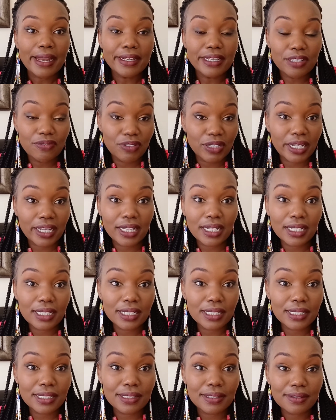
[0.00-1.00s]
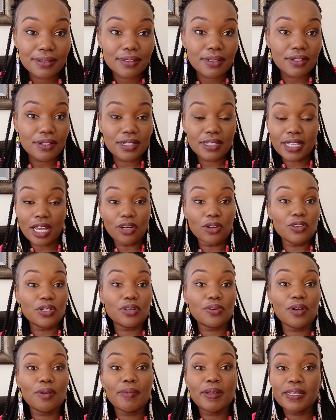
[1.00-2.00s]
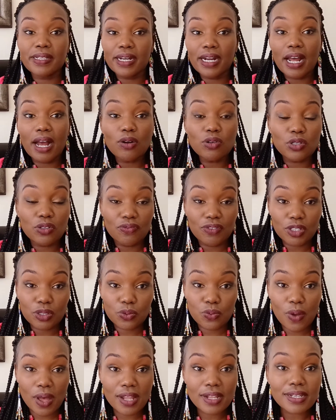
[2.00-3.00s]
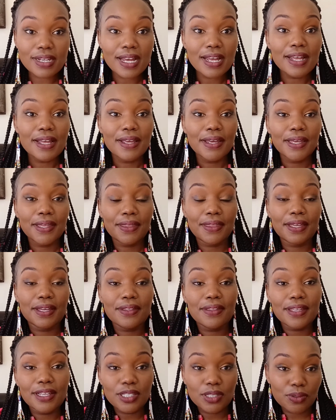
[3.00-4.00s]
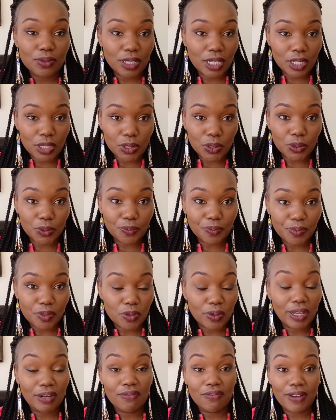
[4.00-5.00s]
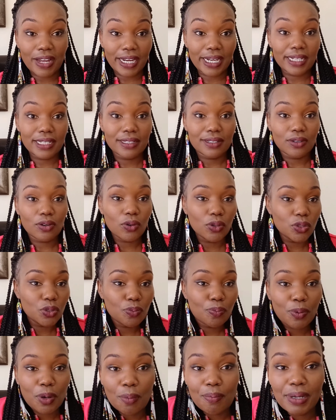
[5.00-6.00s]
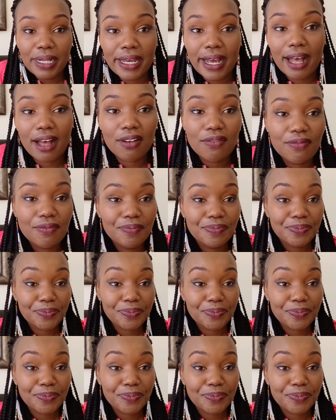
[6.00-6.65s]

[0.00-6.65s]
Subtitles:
difficult. These are not requirements that are out of this world. They are things you can do, you can find, or you probably have.